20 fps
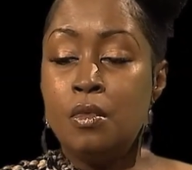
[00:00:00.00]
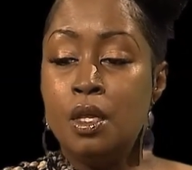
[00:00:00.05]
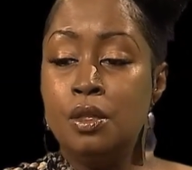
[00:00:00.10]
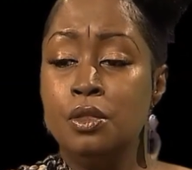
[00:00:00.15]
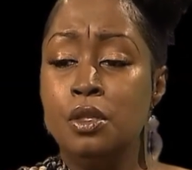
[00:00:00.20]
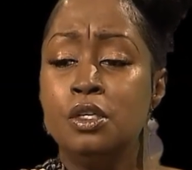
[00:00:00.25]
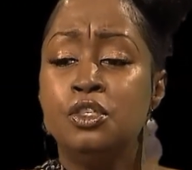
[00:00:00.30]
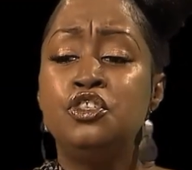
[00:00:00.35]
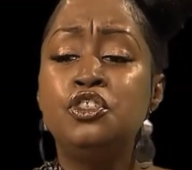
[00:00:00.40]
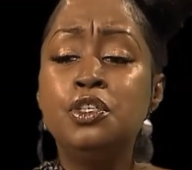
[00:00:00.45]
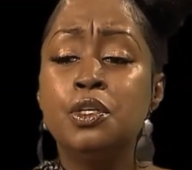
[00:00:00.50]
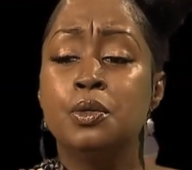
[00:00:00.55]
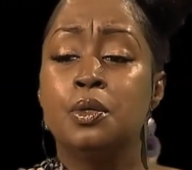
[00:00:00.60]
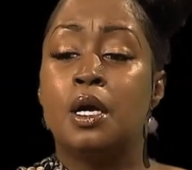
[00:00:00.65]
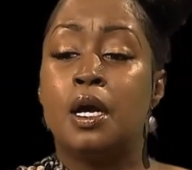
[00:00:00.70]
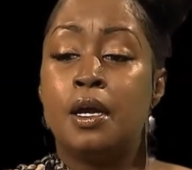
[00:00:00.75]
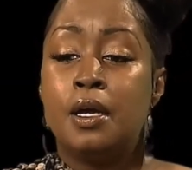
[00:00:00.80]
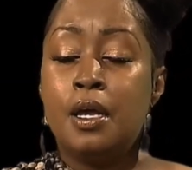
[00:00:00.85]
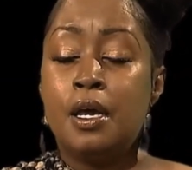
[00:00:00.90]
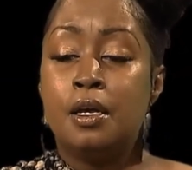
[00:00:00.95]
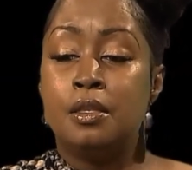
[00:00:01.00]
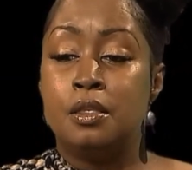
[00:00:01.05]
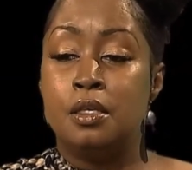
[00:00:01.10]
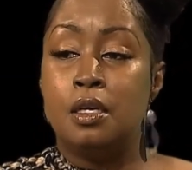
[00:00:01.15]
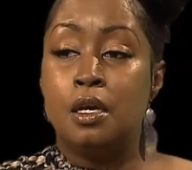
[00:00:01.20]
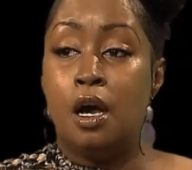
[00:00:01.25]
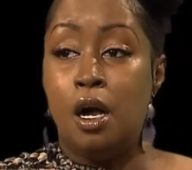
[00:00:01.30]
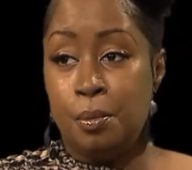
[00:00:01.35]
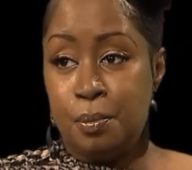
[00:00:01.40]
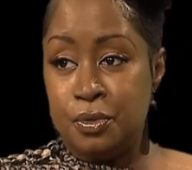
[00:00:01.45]
This year, I had the
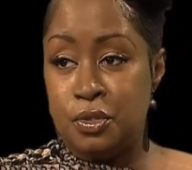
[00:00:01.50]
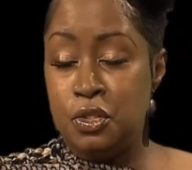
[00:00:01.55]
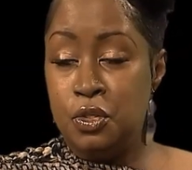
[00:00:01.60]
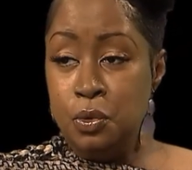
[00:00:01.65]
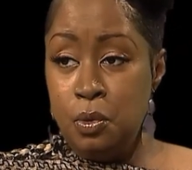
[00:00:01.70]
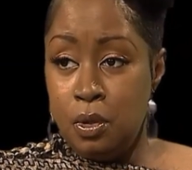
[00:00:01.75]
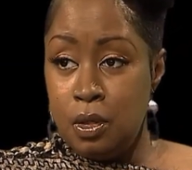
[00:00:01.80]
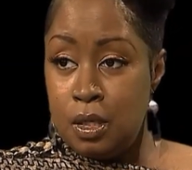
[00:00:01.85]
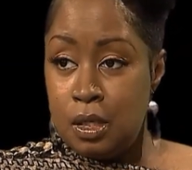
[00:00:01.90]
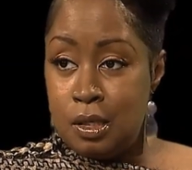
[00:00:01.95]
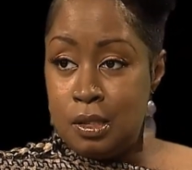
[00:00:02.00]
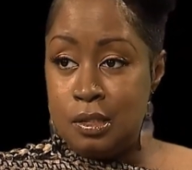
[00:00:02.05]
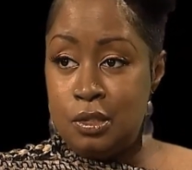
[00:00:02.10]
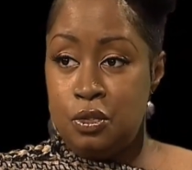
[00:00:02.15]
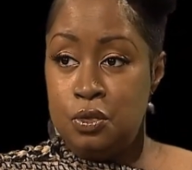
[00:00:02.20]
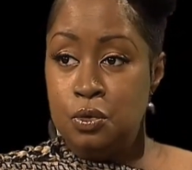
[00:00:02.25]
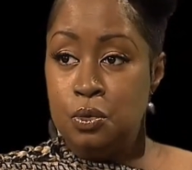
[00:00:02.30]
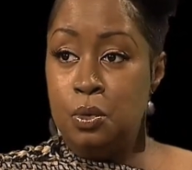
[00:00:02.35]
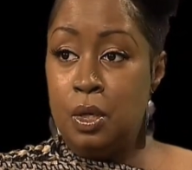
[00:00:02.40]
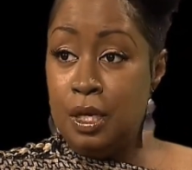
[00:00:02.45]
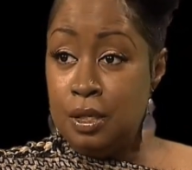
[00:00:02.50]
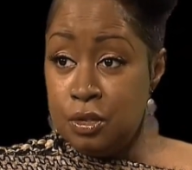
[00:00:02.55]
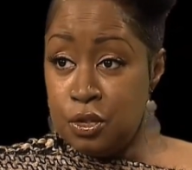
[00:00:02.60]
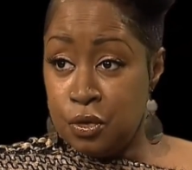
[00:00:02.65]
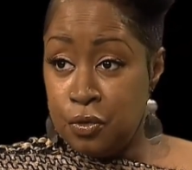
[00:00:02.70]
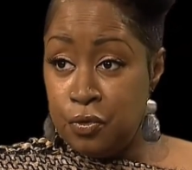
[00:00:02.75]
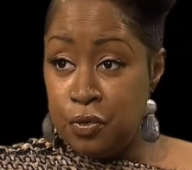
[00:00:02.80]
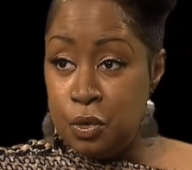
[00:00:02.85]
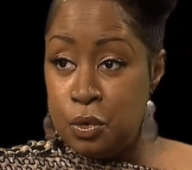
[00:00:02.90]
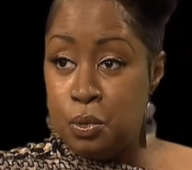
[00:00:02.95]
opportunity to
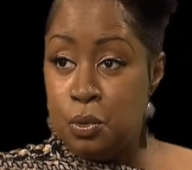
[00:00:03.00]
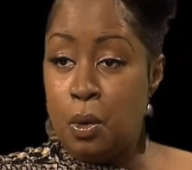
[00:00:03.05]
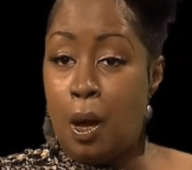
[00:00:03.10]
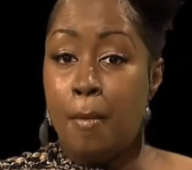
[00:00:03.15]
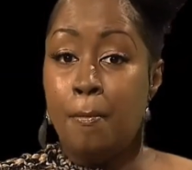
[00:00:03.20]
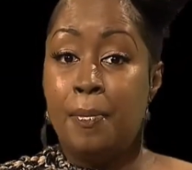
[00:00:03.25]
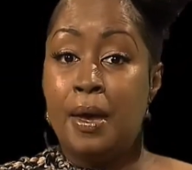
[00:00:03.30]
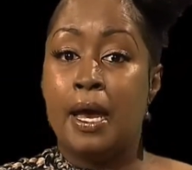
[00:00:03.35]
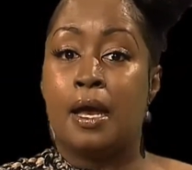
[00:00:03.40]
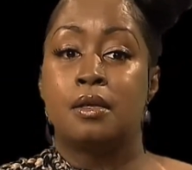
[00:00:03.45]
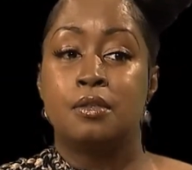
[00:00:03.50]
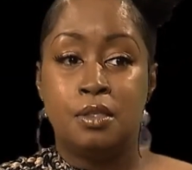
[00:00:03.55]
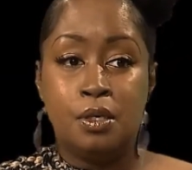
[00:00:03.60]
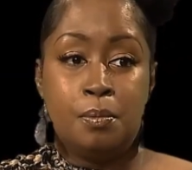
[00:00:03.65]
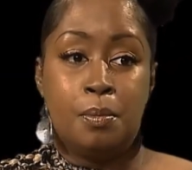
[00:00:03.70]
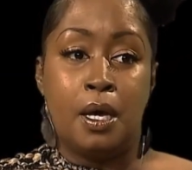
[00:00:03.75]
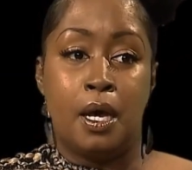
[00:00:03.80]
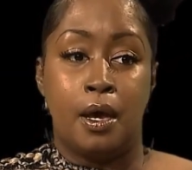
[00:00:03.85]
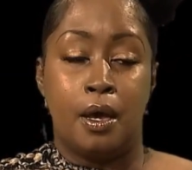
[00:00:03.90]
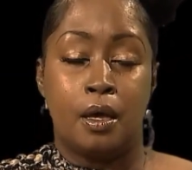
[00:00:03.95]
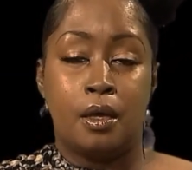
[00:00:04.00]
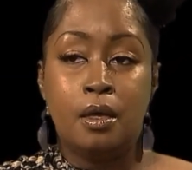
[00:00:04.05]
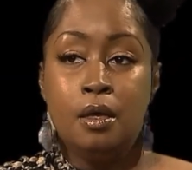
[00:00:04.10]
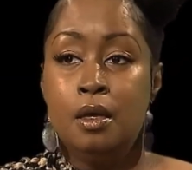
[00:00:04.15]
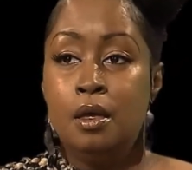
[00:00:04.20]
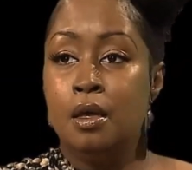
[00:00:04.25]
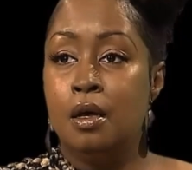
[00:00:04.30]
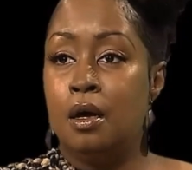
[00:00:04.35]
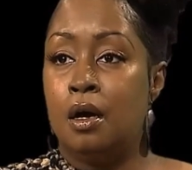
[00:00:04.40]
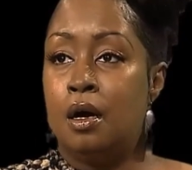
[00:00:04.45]
interview back-to-back
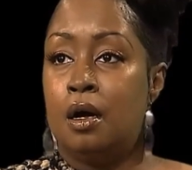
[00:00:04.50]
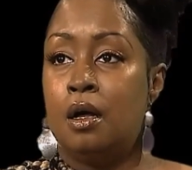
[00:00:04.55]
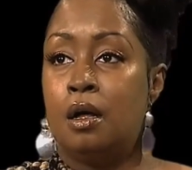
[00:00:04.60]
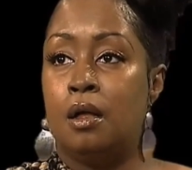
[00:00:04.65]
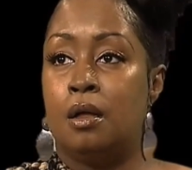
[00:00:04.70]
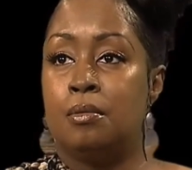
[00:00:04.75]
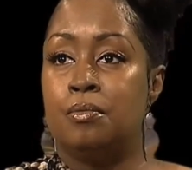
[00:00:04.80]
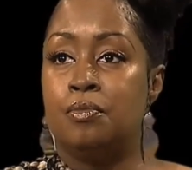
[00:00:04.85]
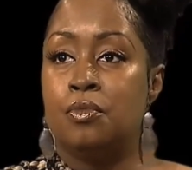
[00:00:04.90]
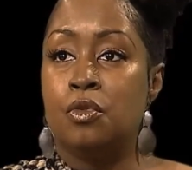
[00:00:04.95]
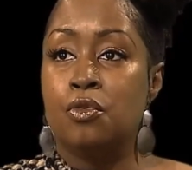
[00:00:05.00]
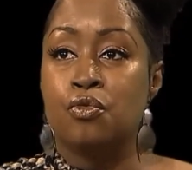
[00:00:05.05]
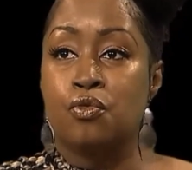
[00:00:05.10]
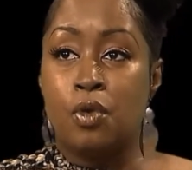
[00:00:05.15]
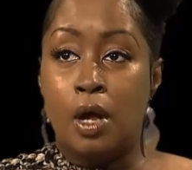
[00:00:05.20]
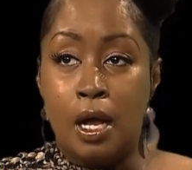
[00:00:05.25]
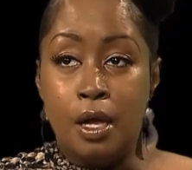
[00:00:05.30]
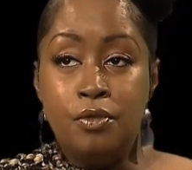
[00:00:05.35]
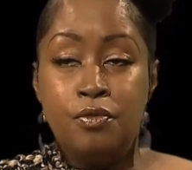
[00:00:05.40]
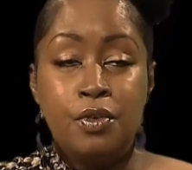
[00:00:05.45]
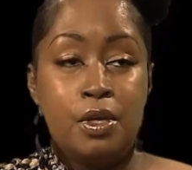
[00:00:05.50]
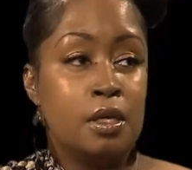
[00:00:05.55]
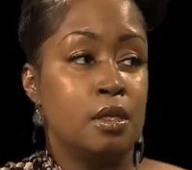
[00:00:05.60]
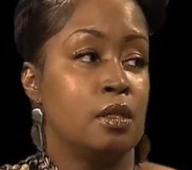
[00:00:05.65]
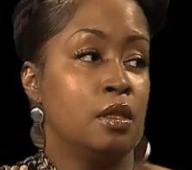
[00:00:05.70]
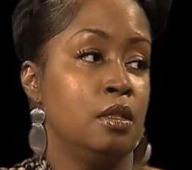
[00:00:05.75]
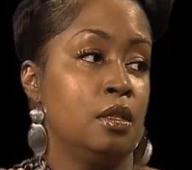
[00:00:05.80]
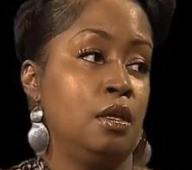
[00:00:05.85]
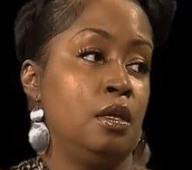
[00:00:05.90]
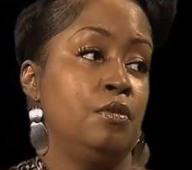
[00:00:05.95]
Ron Van
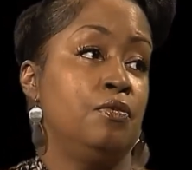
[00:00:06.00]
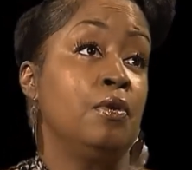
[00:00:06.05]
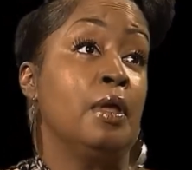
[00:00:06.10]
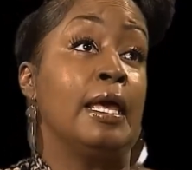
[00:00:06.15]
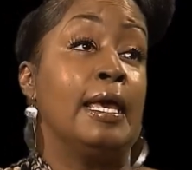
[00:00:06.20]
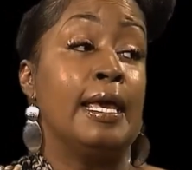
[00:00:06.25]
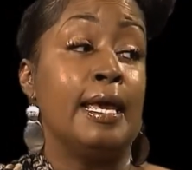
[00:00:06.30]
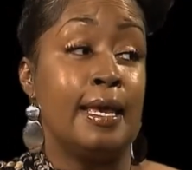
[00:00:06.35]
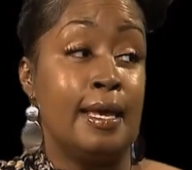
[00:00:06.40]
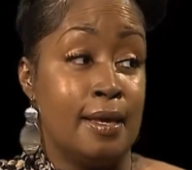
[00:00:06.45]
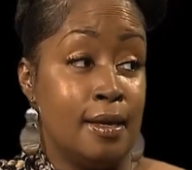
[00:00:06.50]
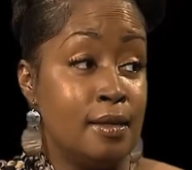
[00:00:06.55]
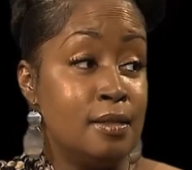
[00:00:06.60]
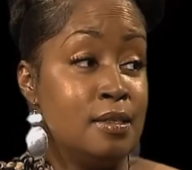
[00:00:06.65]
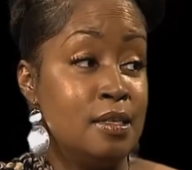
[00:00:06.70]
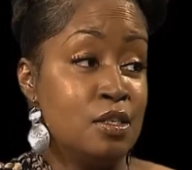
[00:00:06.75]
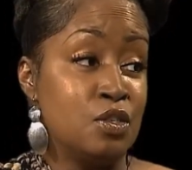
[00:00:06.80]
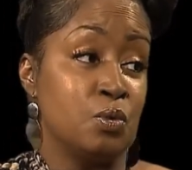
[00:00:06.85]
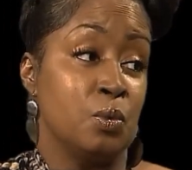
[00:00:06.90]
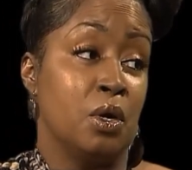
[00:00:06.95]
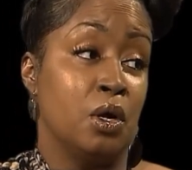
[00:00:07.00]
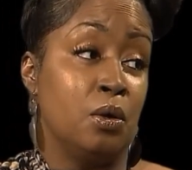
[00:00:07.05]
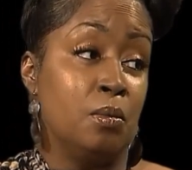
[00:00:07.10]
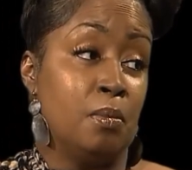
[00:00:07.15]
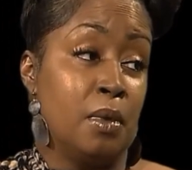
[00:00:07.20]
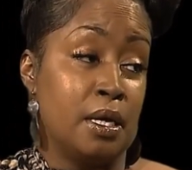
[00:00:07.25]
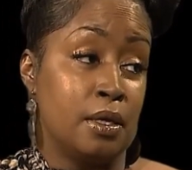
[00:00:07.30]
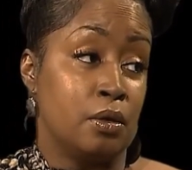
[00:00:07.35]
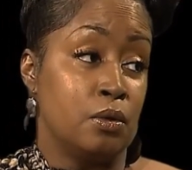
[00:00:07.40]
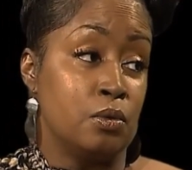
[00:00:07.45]
Clief and as well
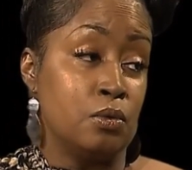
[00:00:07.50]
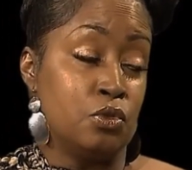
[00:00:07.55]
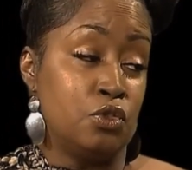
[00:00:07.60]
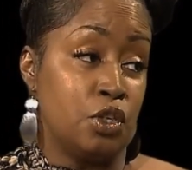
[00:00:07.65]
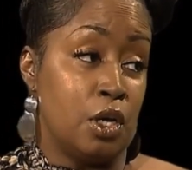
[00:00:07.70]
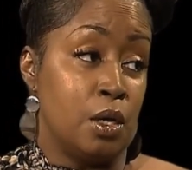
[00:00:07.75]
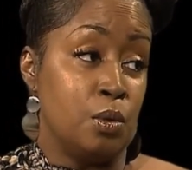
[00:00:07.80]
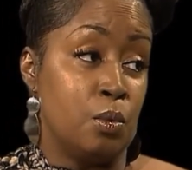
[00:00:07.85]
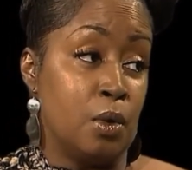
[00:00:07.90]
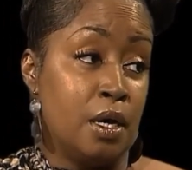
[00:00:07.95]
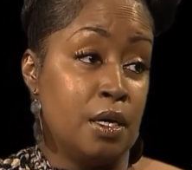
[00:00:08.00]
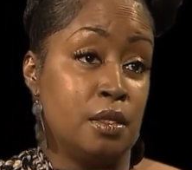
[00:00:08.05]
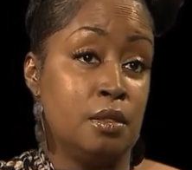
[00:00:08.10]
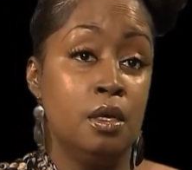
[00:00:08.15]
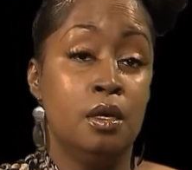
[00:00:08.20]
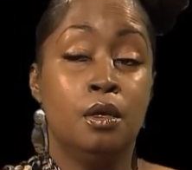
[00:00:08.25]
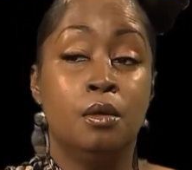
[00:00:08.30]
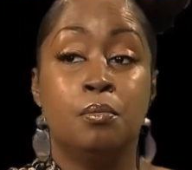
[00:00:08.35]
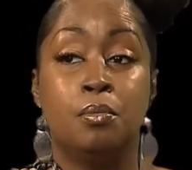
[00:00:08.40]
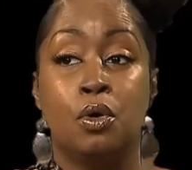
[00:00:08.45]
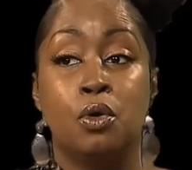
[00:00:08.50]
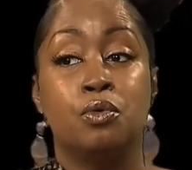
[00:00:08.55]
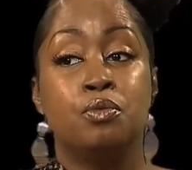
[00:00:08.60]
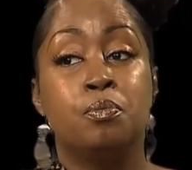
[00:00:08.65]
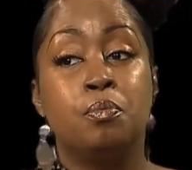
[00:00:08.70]
Michael Jai White, both